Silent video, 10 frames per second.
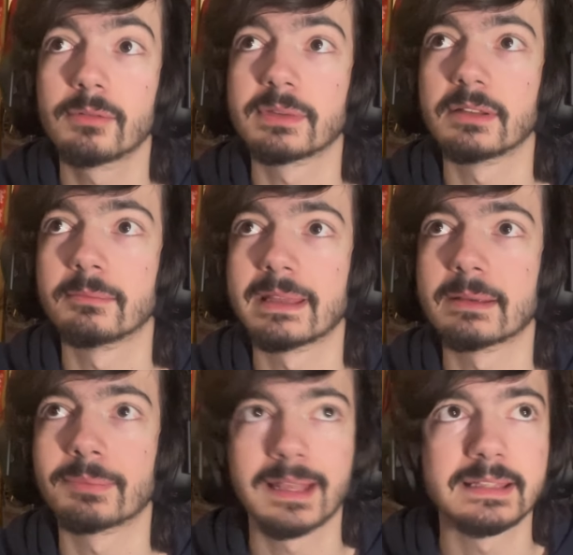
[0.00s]
I'm going to make a
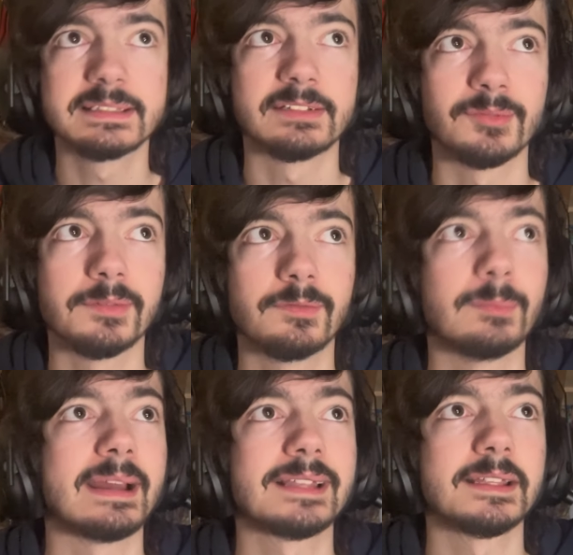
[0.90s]
playlist as well for
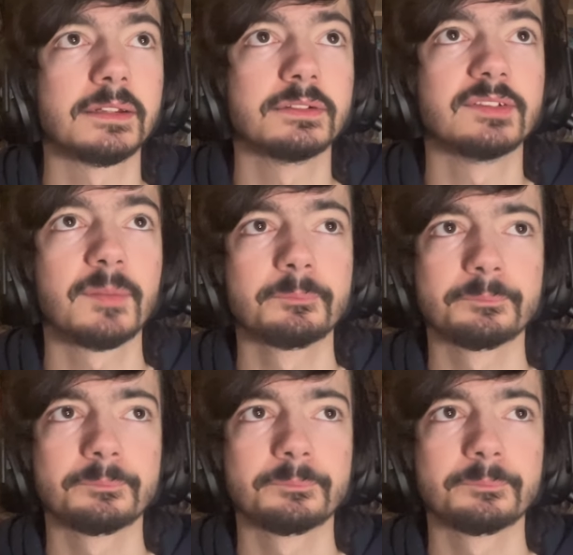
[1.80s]
Badland Hunters,